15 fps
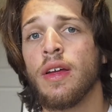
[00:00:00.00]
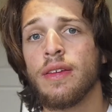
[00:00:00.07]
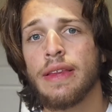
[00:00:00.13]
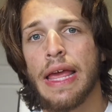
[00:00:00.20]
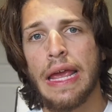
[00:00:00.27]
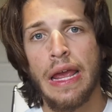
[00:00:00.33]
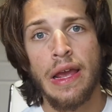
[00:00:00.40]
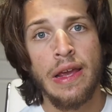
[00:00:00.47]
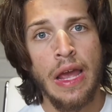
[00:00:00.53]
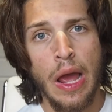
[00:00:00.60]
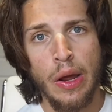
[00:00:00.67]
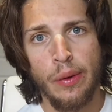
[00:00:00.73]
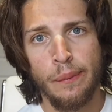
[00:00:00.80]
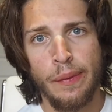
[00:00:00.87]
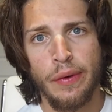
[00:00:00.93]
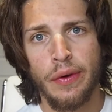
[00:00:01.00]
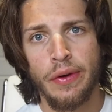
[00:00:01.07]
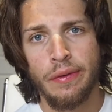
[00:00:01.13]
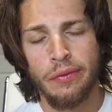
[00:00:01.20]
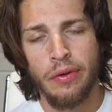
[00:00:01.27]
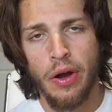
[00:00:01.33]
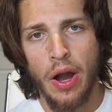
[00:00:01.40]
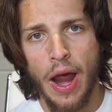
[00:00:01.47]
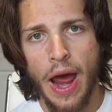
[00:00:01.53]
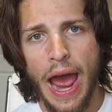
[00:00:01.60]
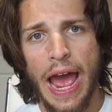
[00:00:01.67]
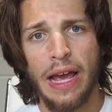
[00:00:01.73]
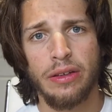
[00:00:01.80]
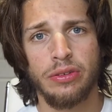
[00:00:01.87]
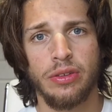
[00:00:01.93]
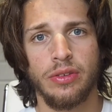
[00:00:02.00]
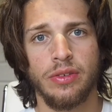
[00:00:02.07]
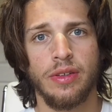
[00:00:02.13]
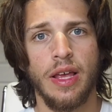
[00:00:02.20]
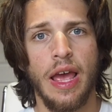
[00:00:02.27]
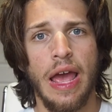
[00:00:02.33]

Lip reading: take accountability for our actions.